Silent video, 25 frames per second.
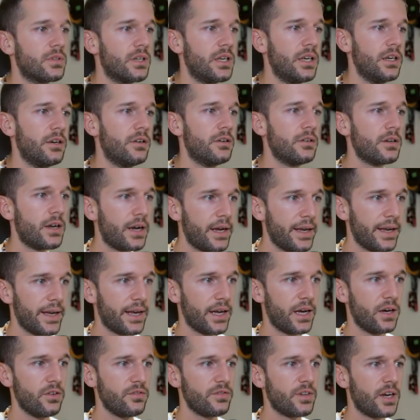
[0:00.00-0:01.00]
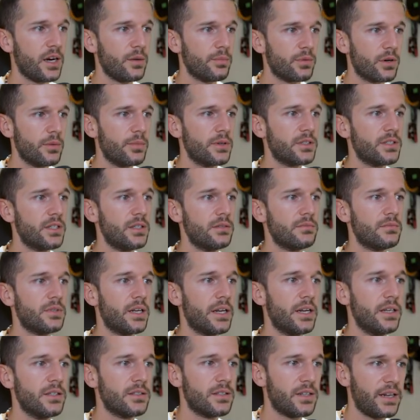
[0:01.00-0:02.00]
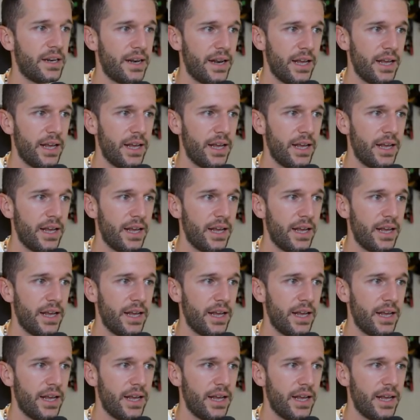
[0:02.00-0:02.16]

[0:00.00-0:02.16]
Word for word: here I have a property that is